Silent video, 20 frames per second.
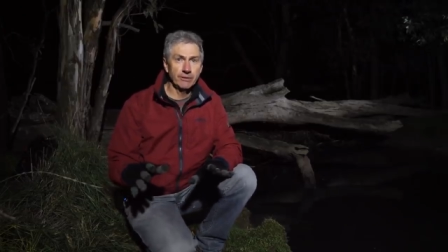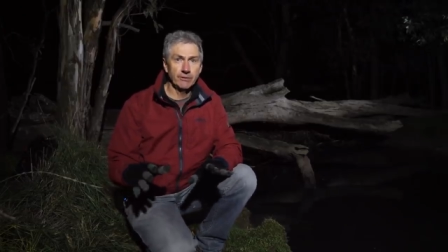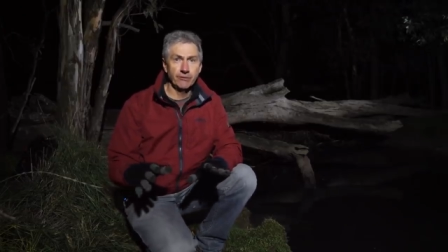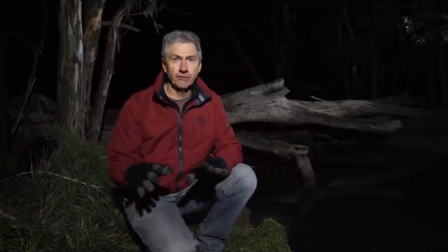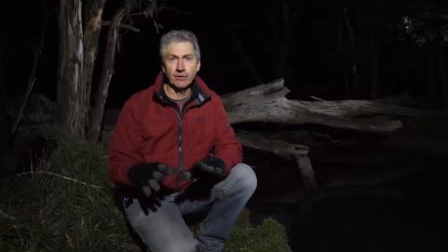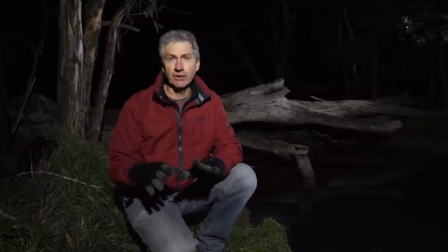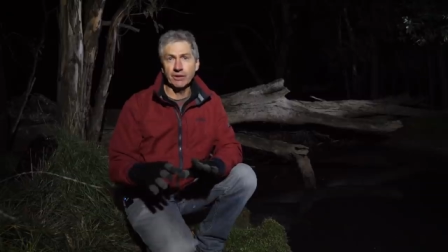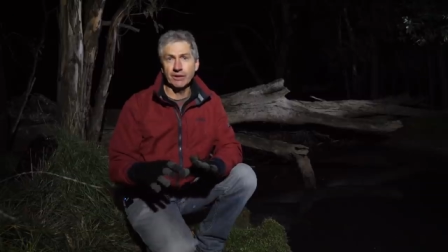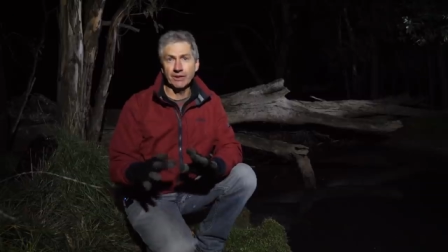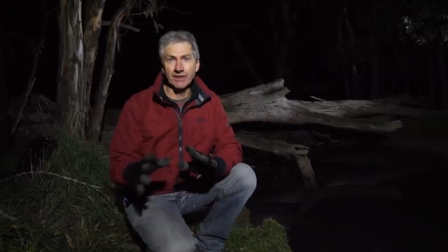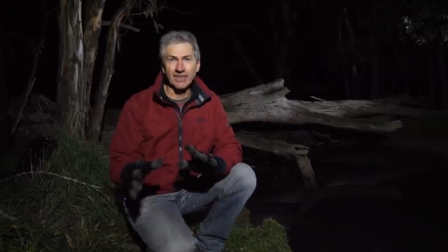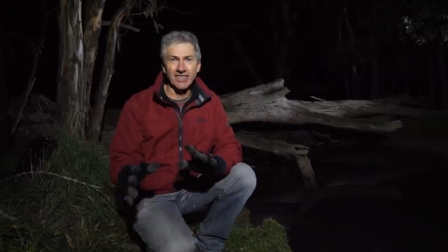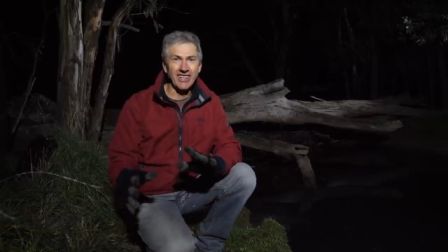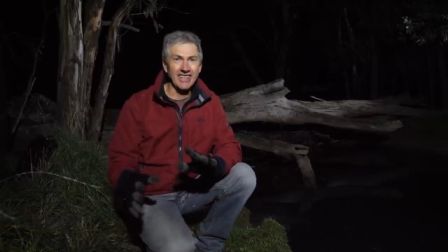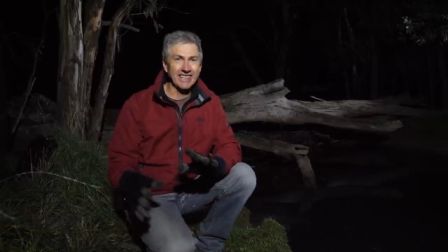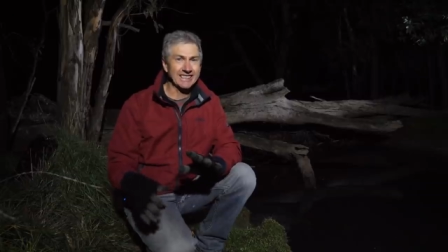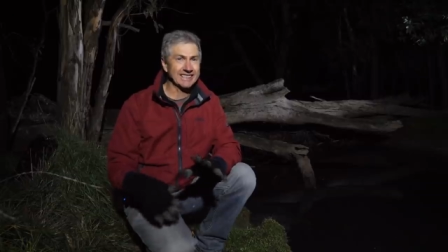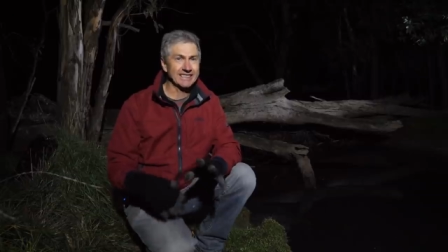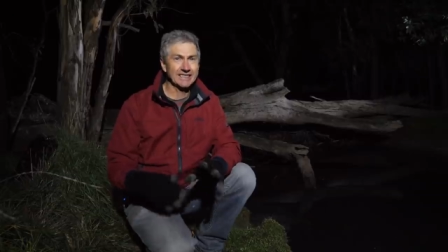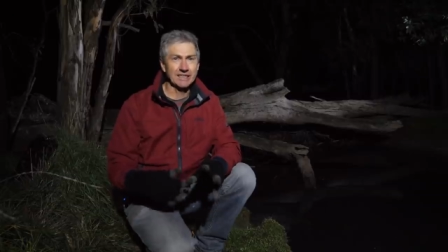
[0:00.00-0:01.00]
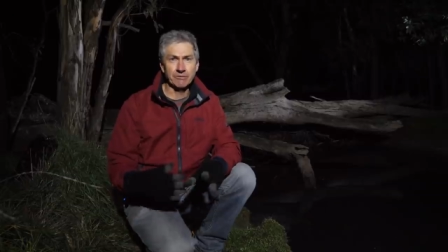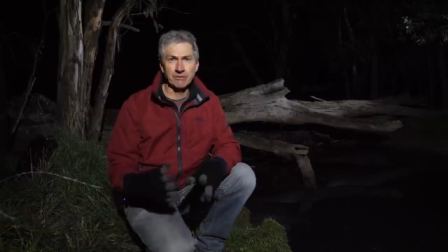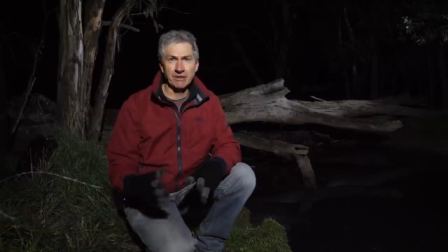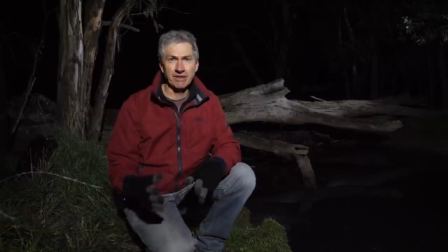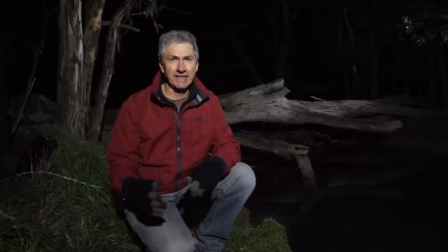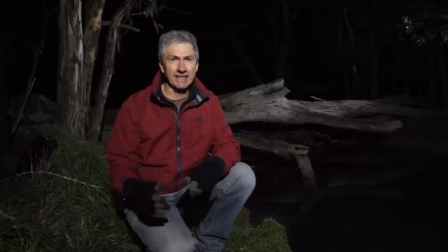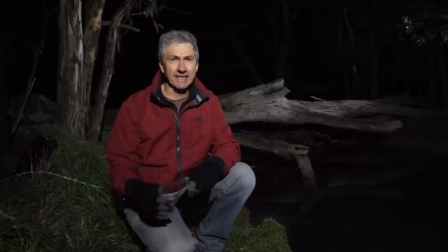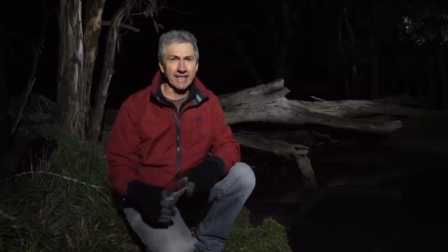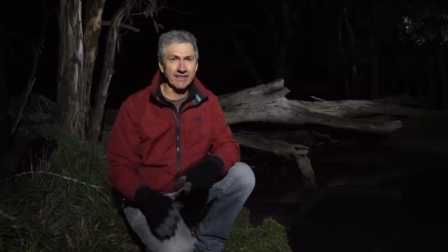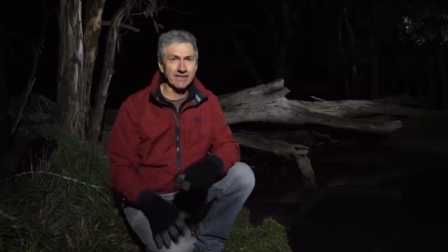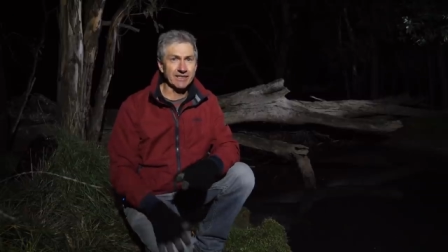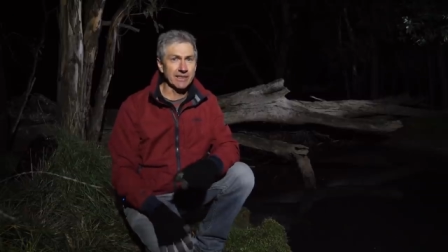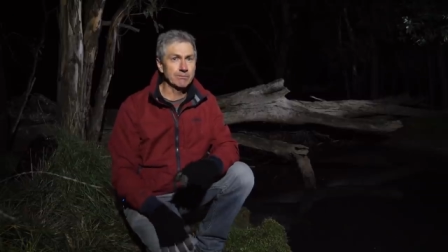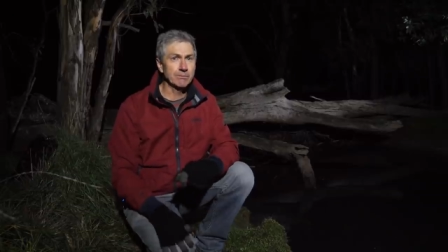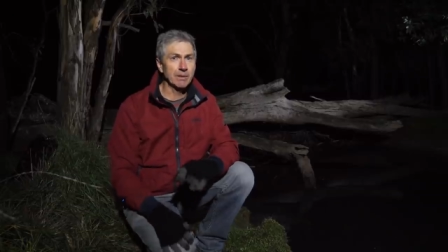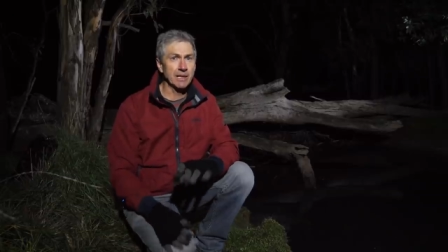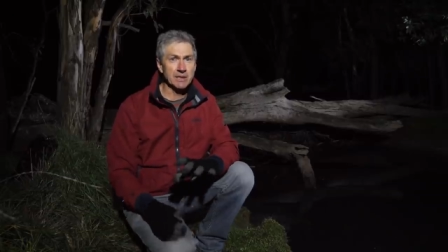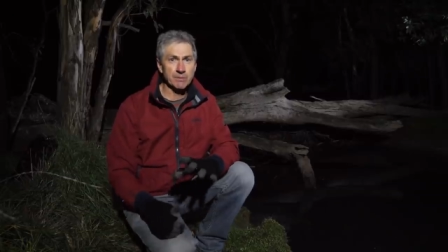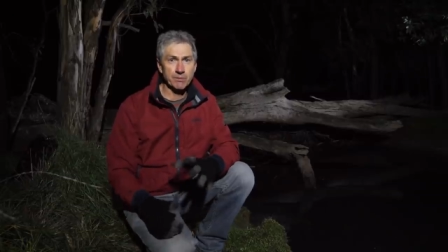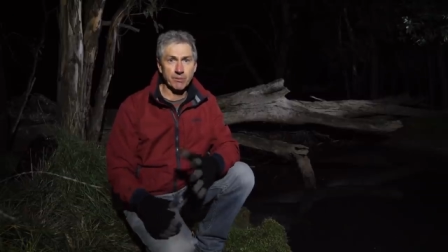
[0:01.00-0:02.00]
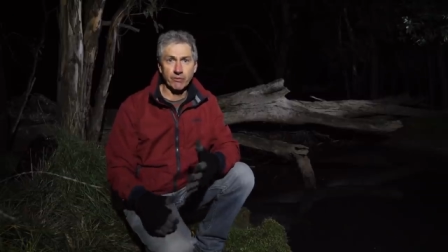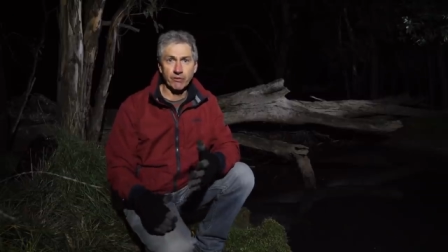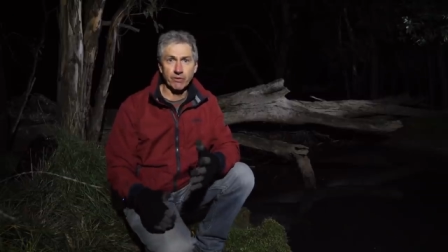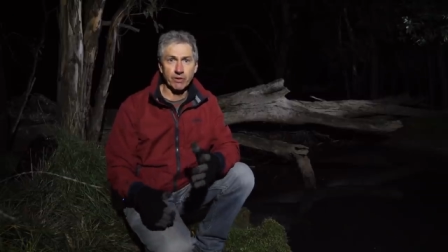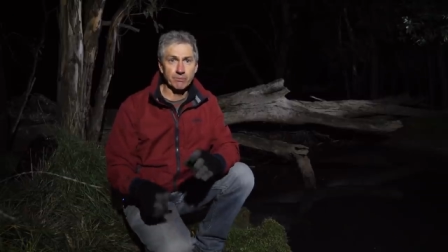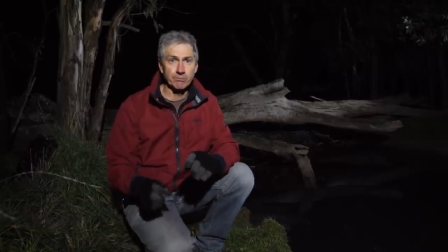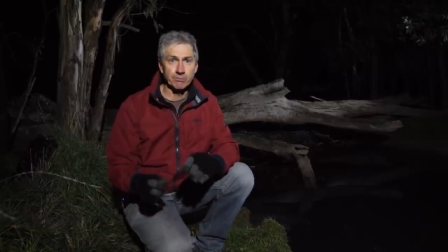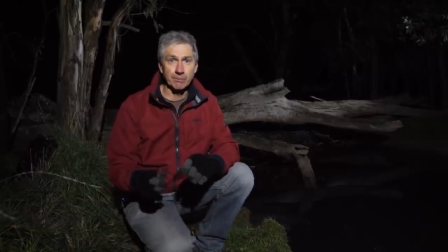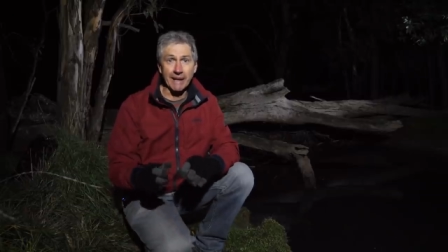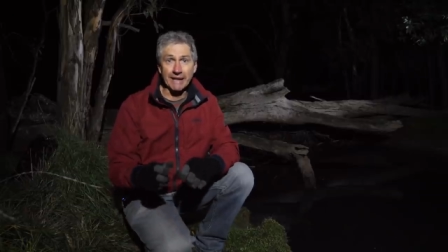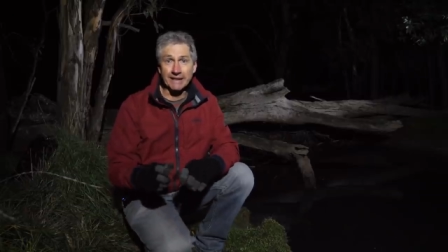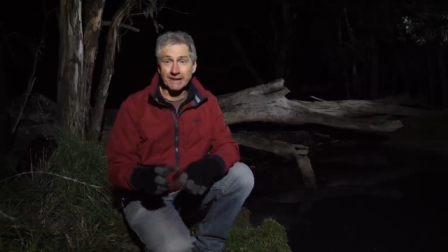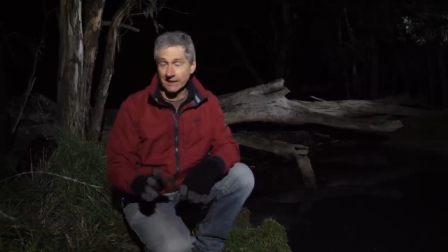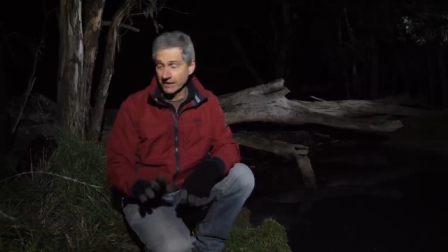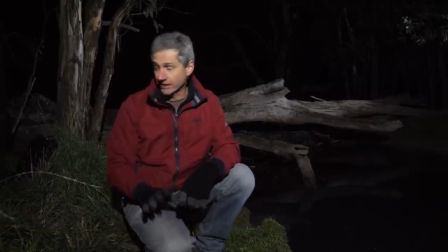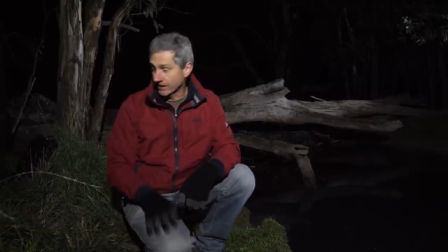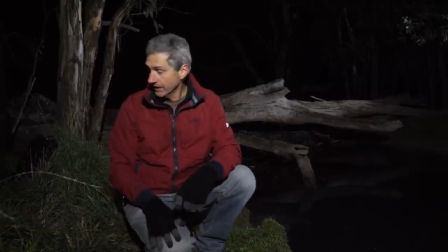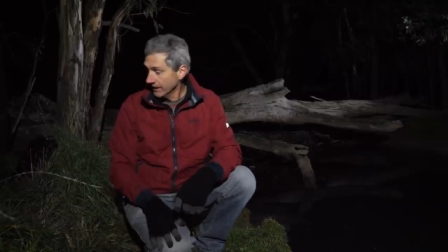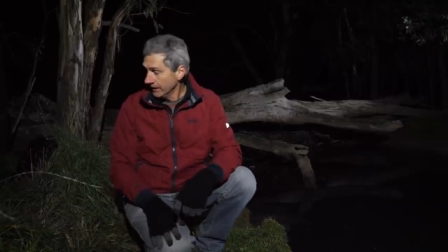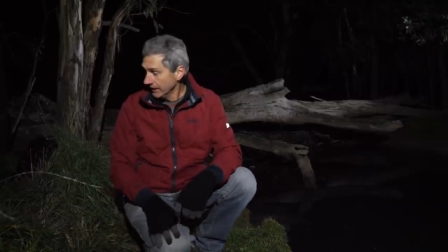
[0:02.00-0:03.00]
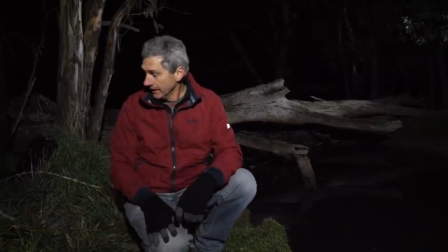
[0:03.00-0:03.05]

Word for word: for lights and everything else I would much prefer buttons